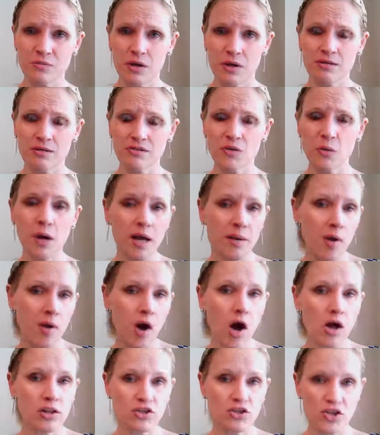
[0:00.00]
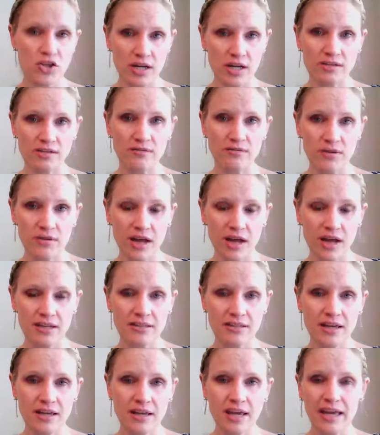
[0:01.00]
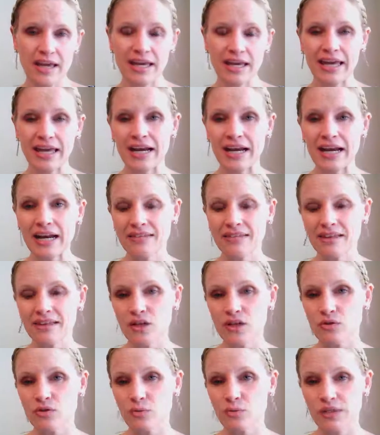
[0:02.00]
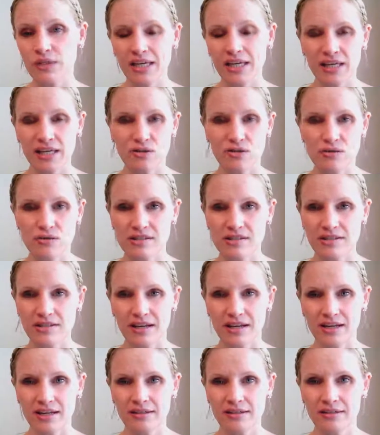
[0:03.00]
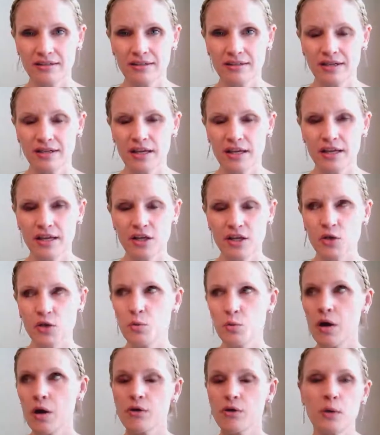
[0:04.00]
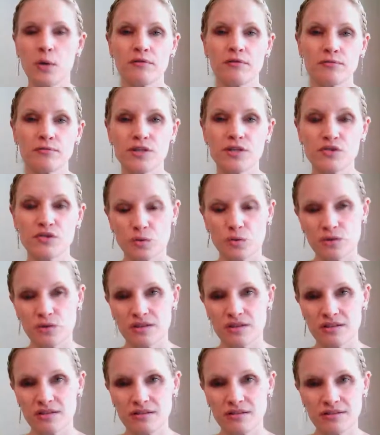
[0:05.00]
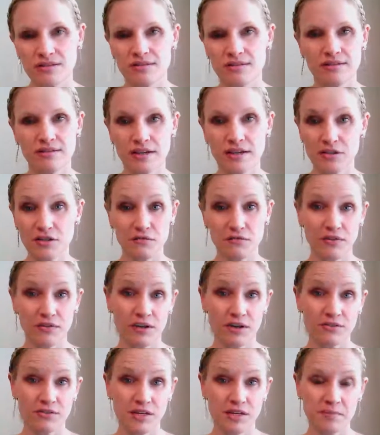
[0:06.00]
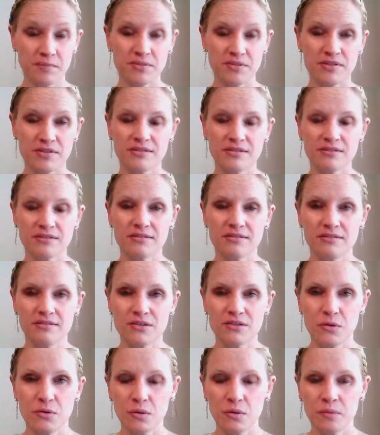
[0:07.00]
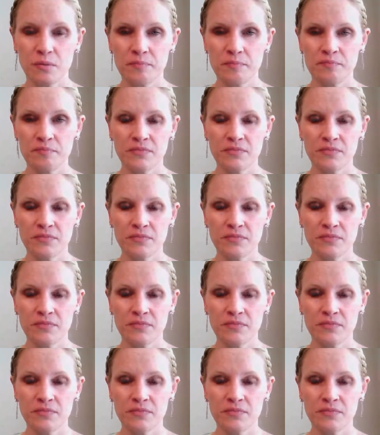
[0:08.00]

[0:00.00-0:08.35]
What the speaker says: as well. So I apologize for that. And again, anything you're really interested in, you have resources at your fingertips to